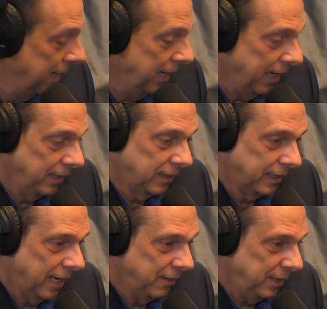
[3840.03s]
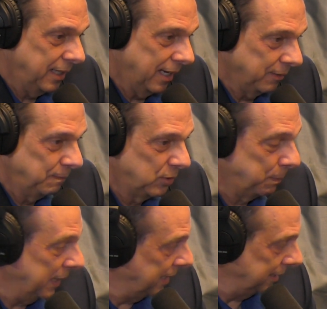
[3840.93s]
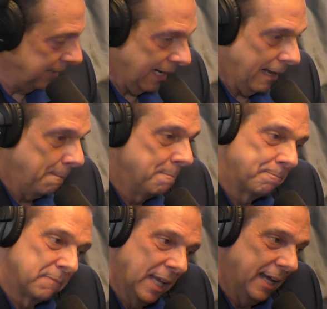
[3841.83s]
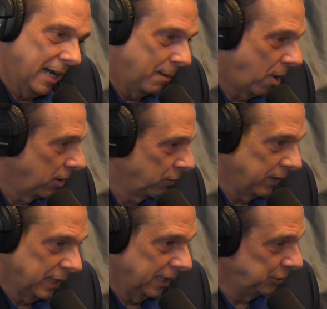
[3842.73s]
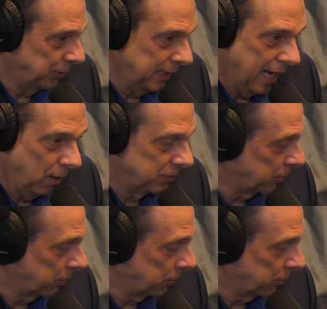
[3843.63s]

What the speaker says: and click on the speaking tab. And I'm all over the country now. It's